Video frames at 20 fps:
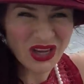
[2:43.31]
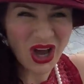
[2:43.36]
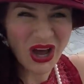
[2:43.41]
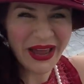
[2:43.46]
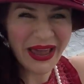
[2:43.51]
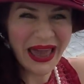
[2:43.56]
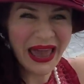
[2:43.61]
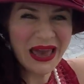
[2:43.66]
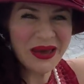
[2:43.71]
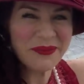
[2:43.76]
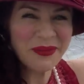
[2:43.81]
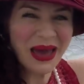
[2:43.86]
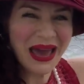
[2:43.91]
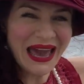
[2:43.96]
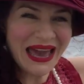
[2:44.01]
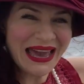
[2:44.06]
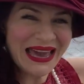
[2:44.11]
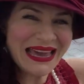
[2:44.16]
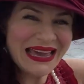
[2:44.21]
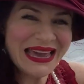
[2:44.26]
I am
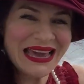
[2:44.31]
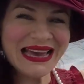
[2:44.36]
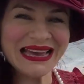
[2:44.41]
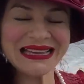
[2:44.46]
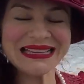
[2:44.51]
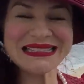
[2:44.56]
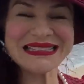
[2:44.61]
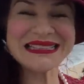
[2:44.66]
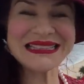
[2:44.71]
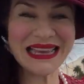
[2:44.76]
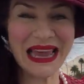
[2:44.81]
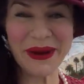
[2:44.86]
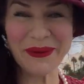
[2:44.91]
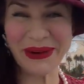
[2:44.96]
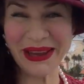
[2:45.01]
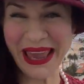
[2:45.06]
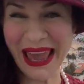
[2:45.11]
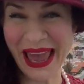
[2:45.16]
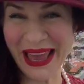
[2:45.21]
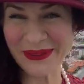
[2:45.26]
a
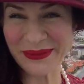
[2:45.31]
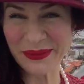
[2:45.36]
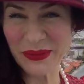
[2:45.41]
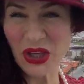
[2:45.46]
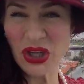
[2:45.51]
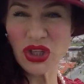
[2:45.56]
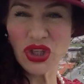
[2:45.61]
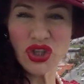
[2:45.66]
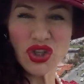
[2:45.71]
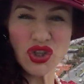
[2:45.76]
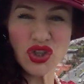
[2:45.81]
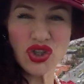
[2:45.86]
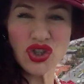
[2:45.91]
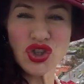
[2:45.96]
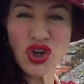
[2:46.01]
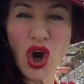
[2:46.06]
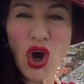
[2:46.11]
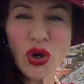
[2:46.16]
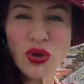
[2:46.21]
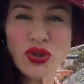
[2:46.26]
scary cat.
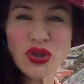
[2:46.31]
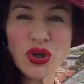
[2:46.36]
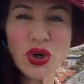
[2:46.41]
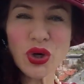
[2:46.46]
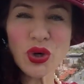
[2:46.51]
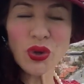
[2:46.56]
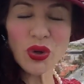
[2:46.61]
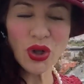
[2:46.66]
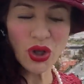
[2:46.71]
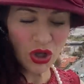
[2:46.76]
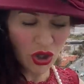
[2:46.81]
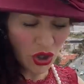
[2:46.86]
Total